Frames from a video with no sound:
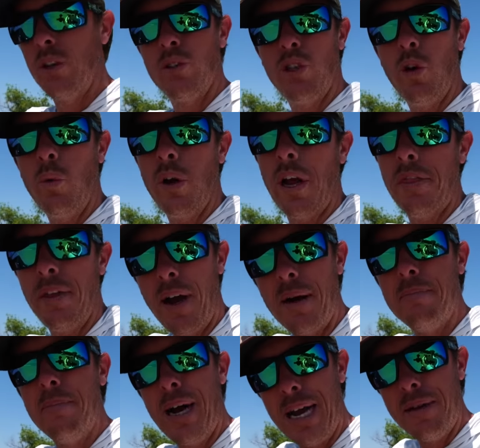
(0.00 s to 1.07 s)
So what I
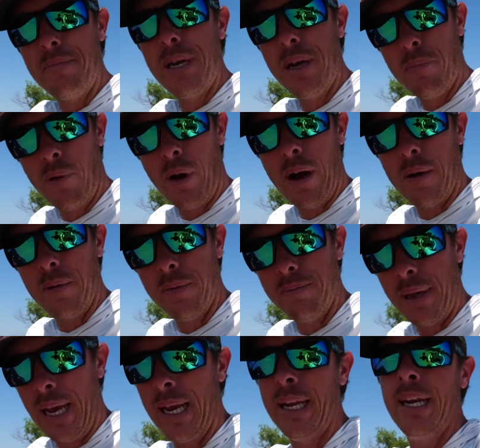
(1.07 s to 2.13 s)
thought might be a
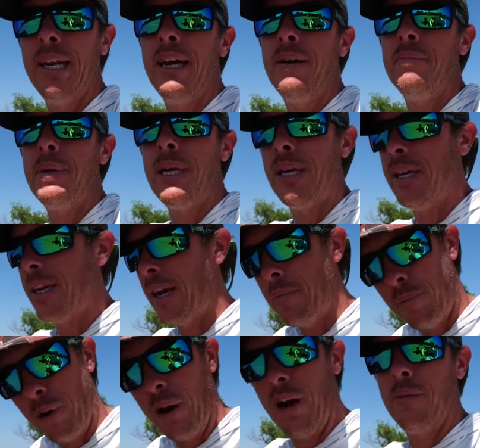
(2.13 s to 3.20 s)
problem ended up being a
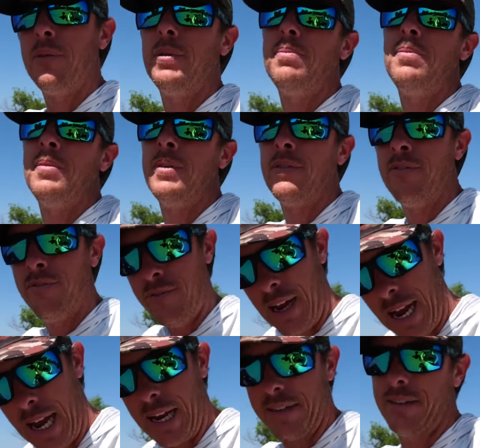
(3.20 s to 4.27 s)
problem
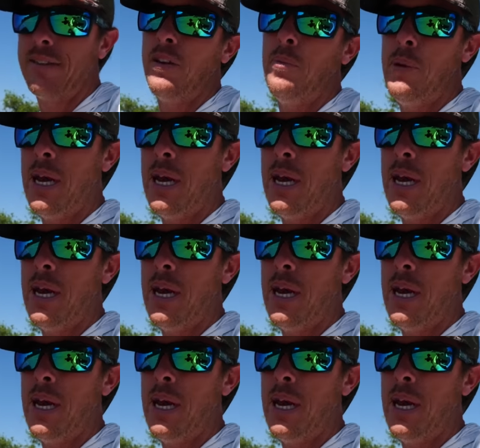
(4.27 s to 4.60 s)
fast. So